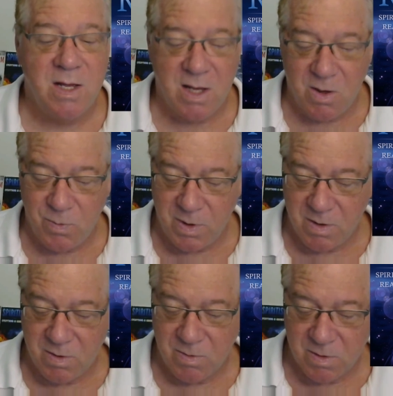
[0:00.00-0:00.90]
How
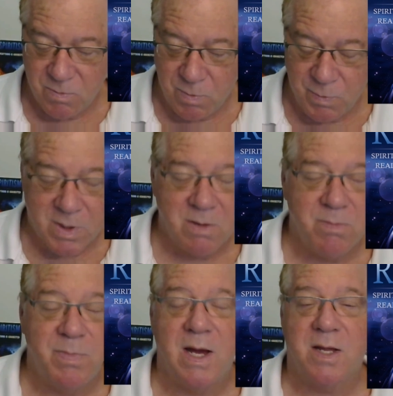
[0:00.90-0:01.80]
we, when we
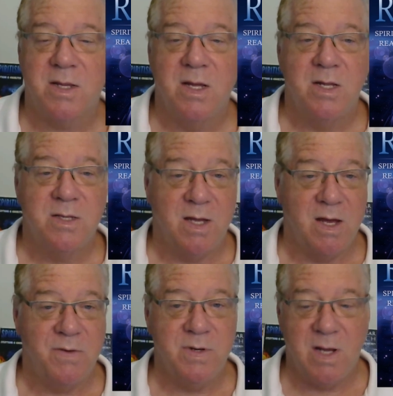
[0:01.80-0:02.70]
come back to
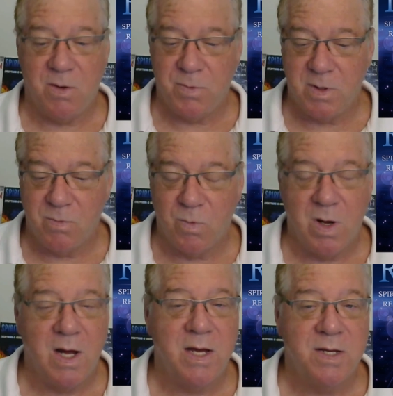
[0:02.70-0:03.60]
heaven, how we
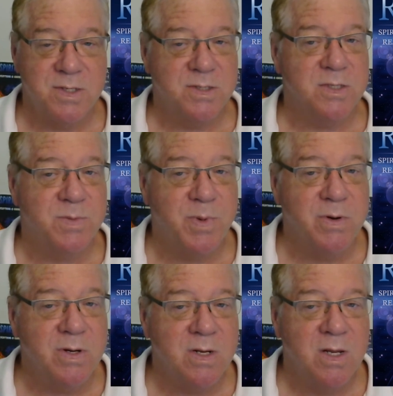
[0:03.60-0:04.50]
rise as a
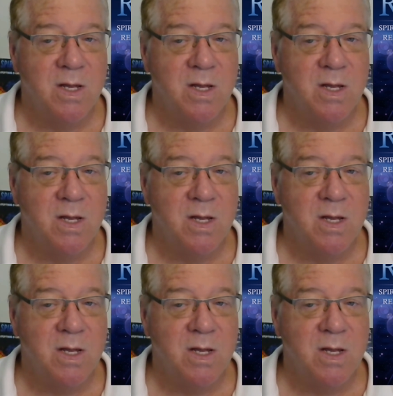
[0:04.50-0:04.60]
spirit,